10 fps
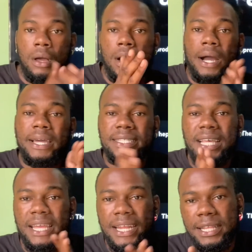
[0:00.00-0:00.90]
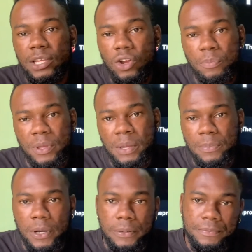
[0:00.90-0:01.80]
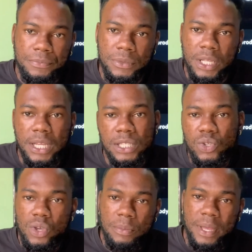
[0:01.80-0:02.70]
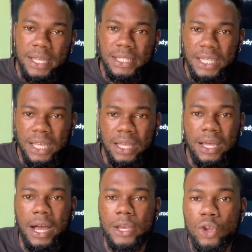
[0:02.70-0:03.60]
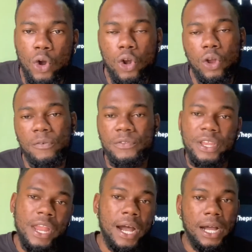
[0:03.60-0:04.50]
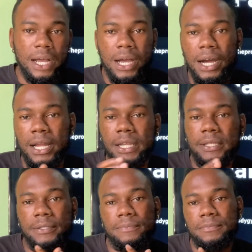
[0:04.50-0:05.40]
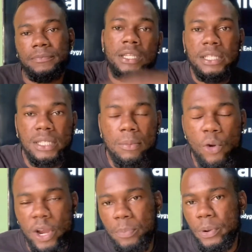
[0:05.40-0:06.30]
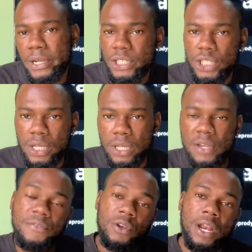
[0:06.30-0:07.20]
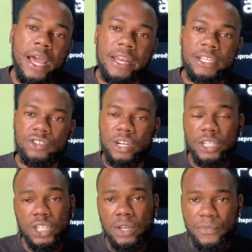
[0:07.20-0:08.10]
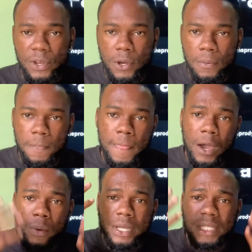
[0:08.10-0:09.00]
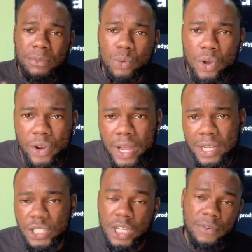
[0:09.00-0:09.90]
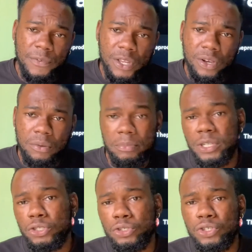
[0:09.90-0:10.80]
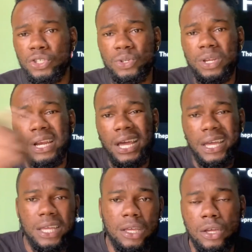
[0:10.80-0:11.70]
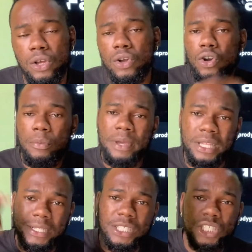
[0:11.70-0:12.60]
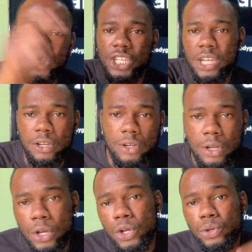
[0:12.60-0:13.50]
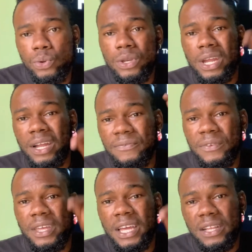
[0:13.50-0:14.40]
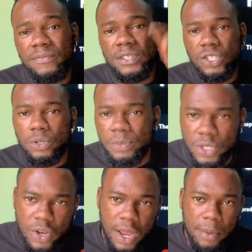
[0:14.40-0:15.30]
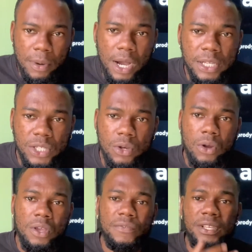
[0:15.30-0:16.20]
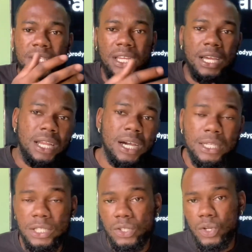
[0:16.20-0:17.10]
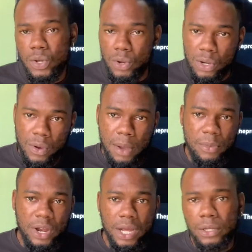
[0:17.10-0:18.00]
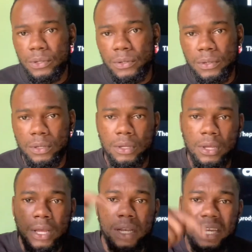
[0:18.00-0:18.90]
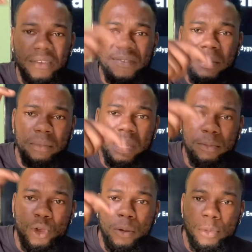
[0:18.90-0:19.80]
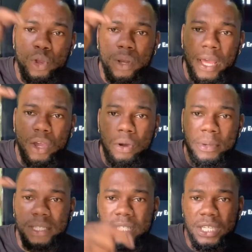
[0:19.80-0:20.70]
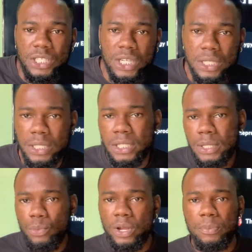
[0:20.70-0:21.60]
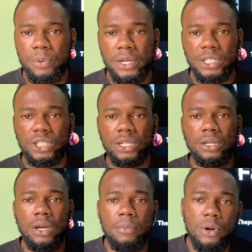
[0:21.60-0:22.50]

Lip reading: I guess I got to know people. You see me, I say, I know love the dog, call it. This is a boy the prodigy. If you don't like this reaction video, I want to see more reaction video, make sure you don't sound a like. Comment, share, do not forget to subscribe. Also, if there's any other artists out there who know I'm react to, leave them name down below in the comment section. Say, boy, the prodigy, I'm